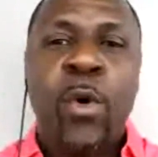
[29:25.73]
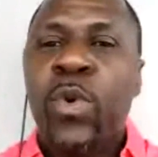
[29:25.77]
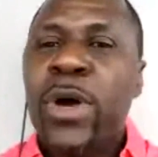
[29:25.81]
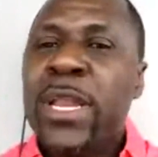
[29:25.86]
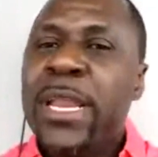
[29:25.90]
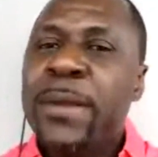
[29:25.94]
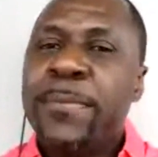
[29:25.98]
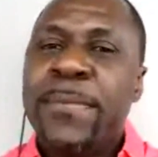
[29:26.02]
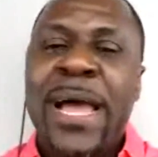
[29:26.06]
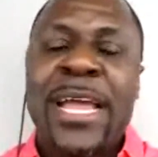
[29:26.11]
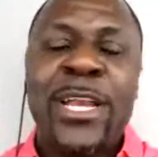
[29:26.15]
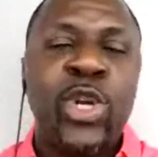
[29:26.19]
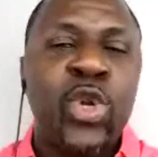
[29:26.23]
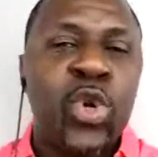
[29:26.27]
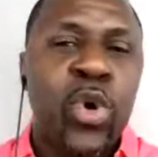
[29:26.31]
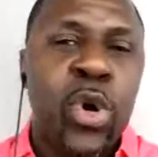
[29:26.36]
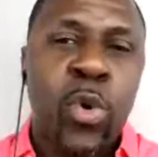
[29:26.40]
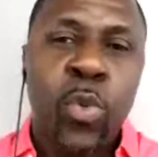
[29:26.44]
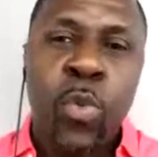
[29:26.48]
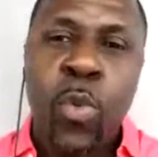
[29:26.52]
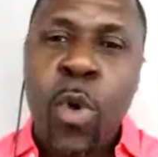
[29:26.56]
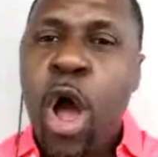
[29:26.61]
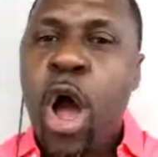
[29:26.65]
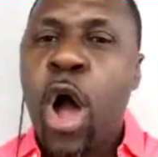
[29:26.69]
what am I
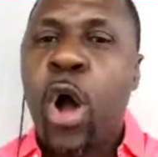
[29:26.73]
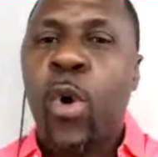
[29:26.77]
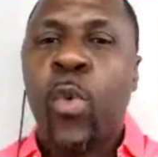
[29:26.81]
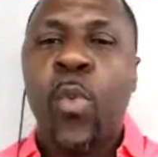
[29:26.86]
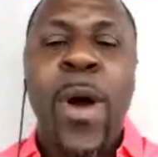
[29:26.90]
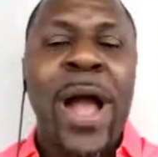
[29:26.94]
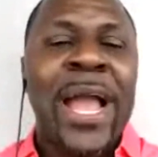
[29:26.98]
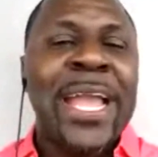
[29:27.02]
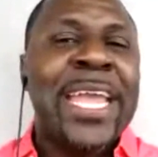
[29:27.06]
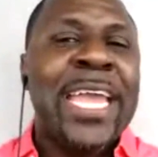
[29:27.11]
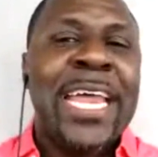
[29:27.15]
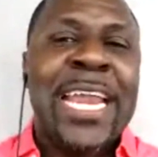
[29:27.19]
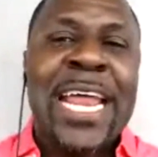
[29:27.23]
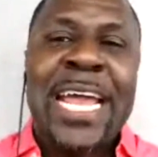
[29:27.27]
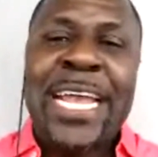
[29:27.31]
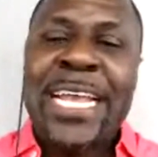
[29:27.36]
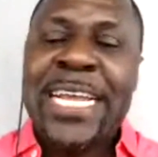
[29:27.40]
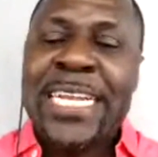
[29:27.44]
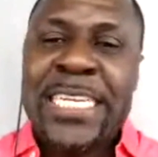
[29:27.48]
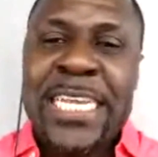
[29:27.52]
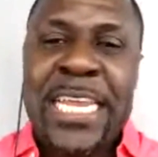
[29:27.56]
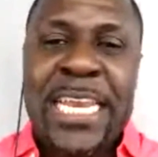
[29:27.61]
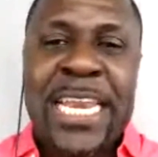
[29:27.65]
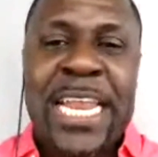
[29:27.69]
doing wrong? Why can't I
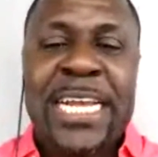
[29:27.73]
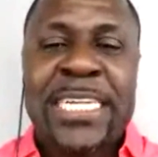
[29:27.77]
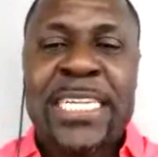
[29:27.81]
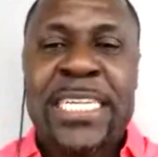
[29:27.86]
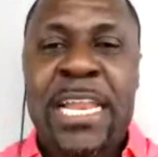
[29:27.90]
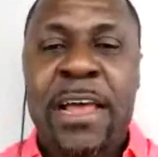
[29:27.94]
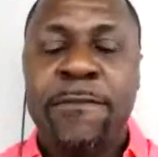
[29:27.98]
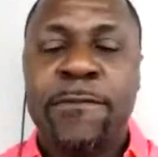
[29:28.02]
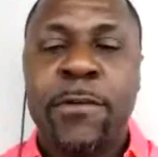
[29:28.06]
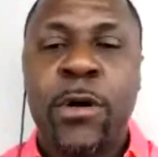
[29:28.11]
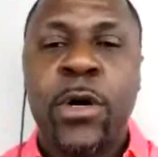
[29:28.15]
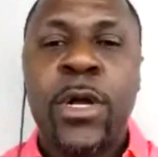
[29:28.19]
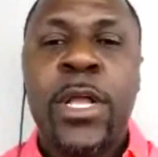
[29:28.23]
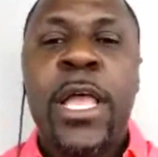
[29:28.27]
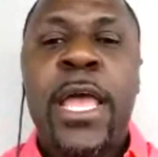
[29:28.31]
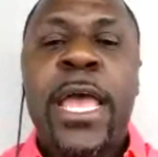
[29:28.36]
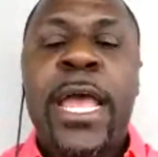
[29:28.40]
get to the next level?